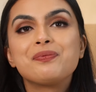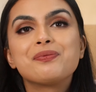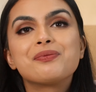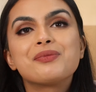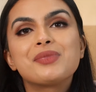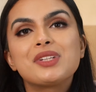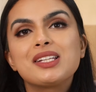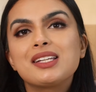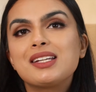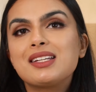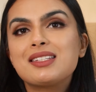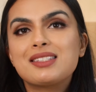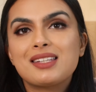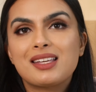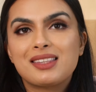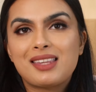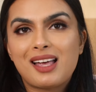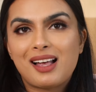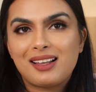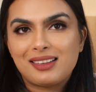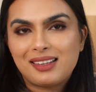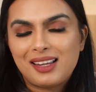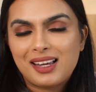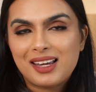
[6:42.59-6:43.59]
please hit
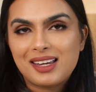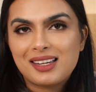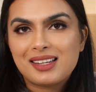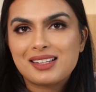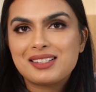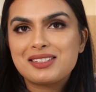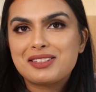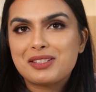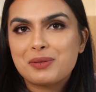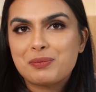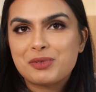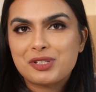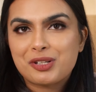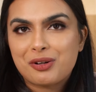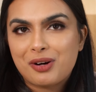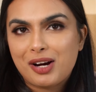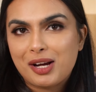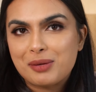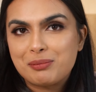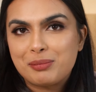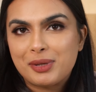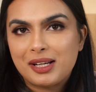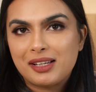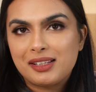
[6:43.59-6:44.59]
that like and
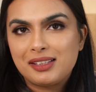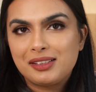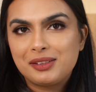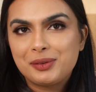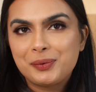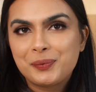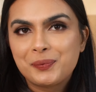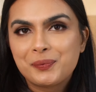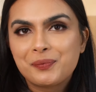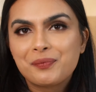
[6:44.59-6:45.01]
subscribe button.